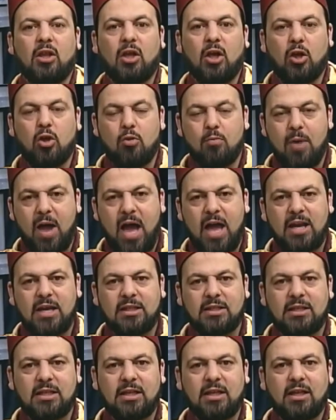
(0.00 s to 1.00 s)

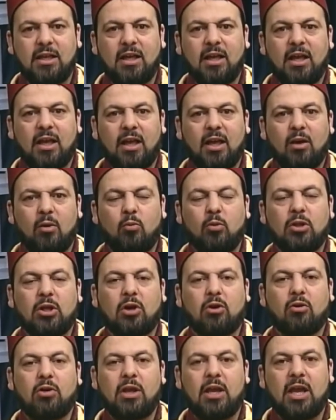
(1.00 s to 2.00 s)
humanity, with the
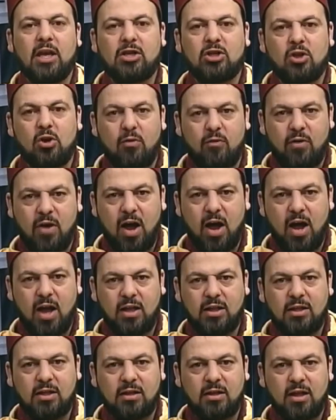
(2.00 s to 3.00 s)
creation of
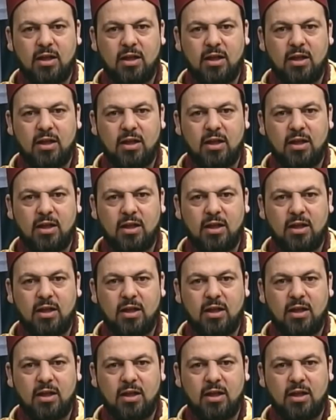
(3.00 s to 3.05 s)
God,